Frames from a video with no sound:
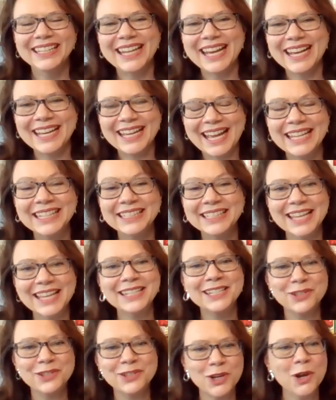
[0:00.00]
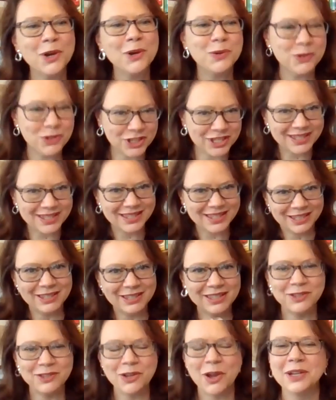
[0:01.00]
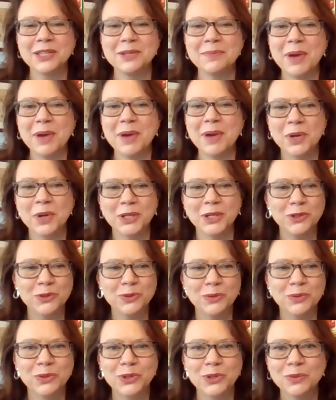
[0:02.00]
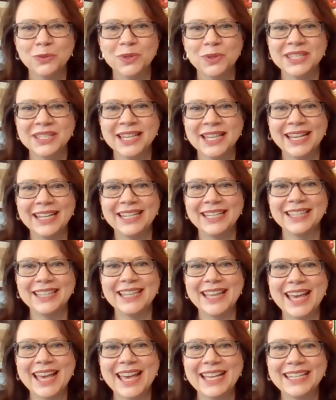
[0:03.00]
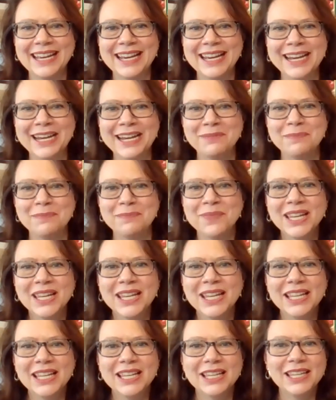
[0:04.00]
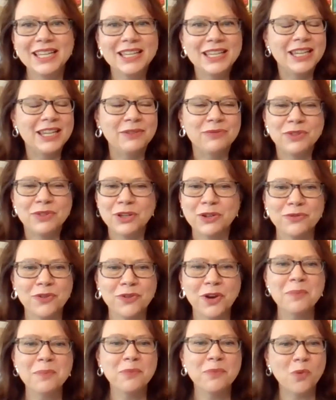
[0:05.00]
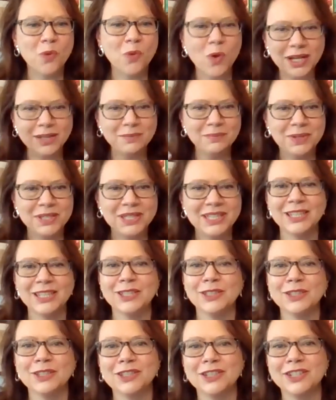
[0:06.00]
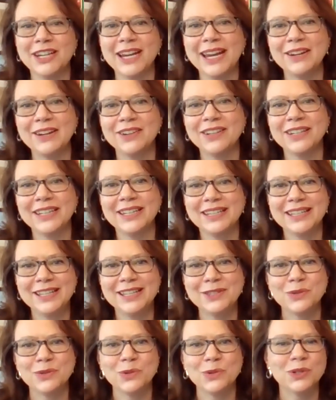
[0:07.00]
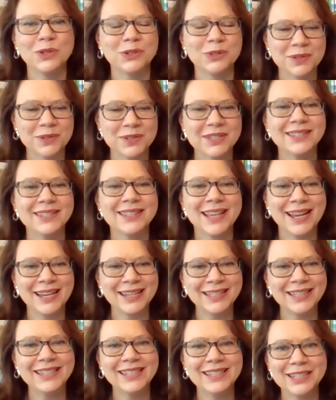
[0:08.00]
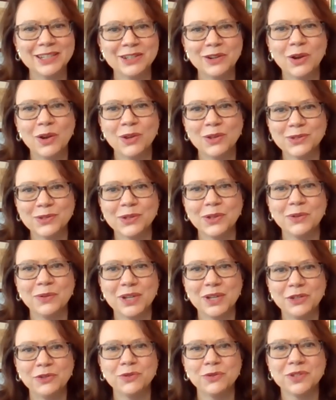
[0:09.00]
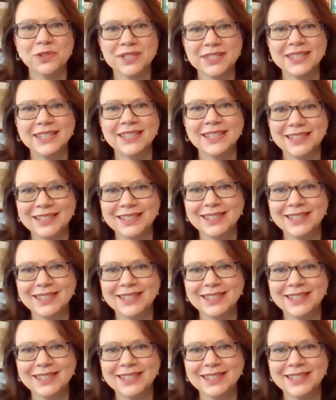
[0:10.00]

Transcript: yeah and glenn and joe just uh, talked about what you you were saying that um, if they're from one particular area historical societies are also interested